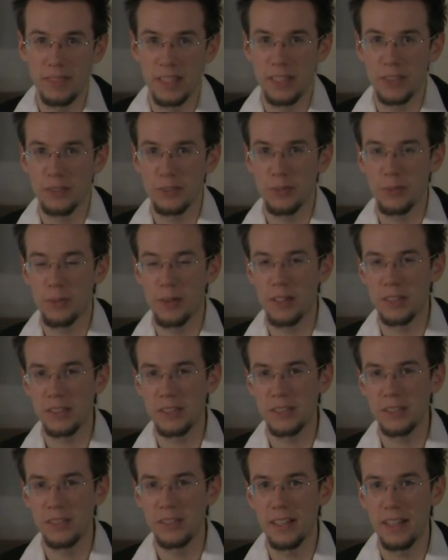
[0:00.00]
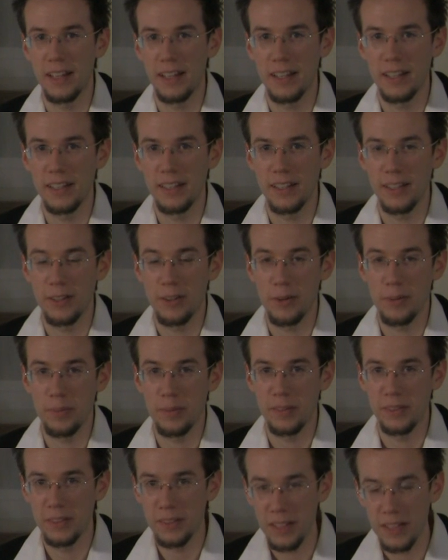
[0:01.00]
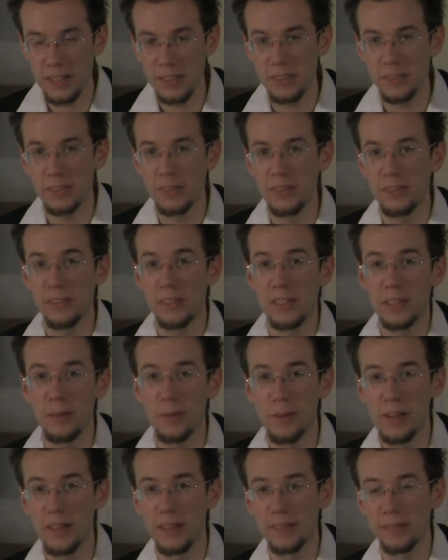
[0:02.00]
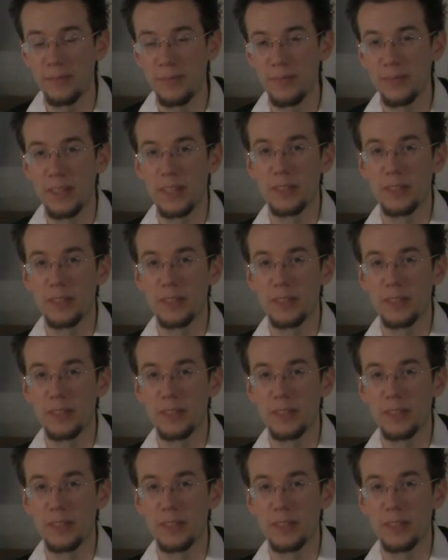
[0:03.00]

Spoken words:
thanks for watching, and I hope you guys are doing really well.